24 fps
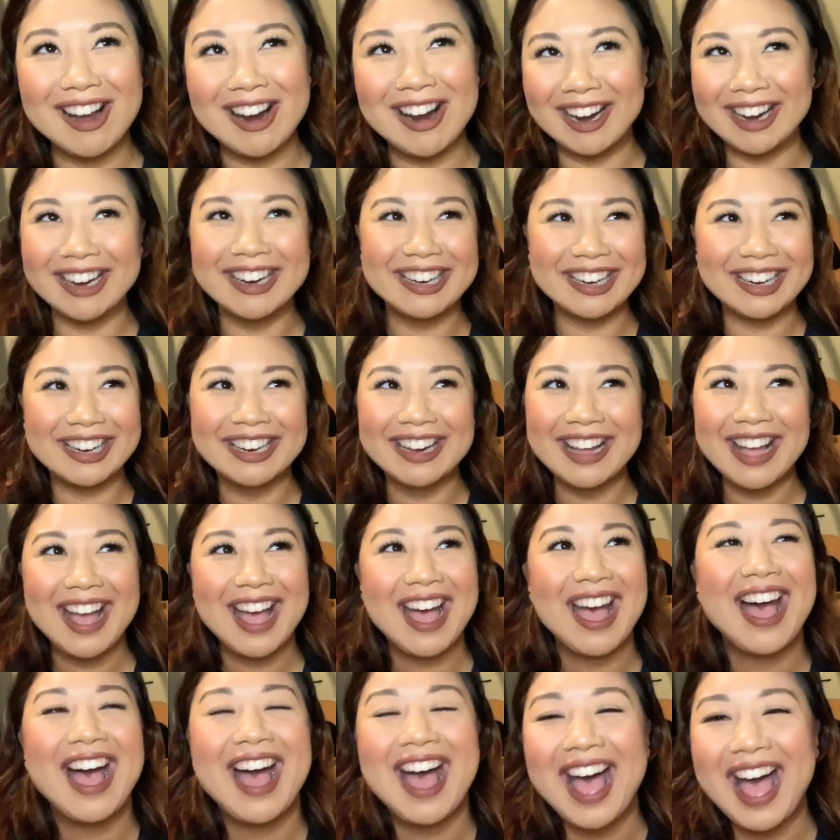or
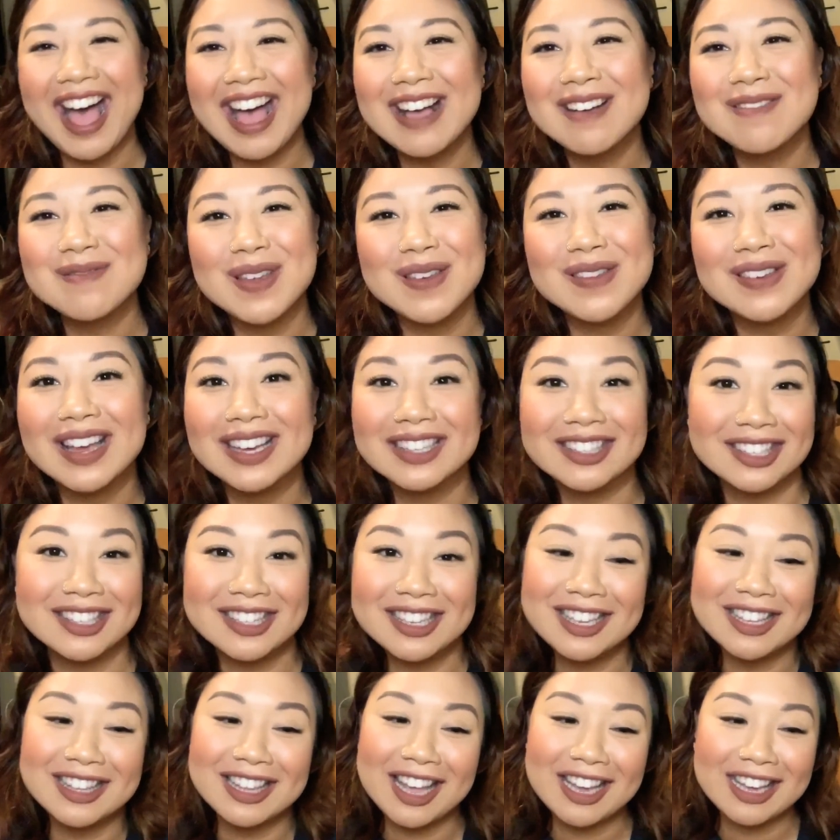maybe I just
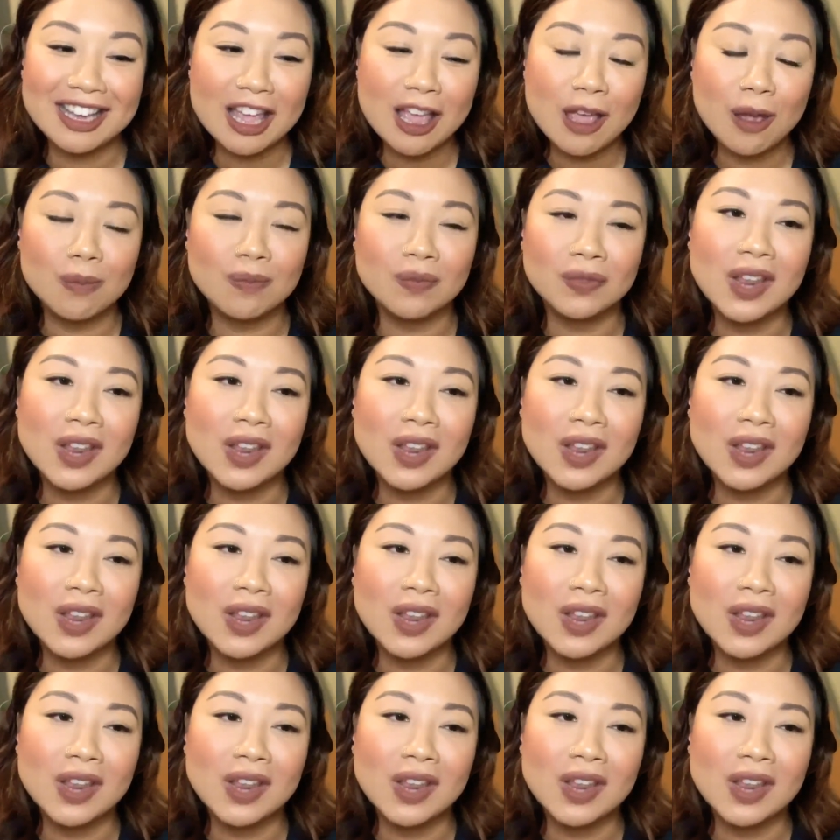didn't like him.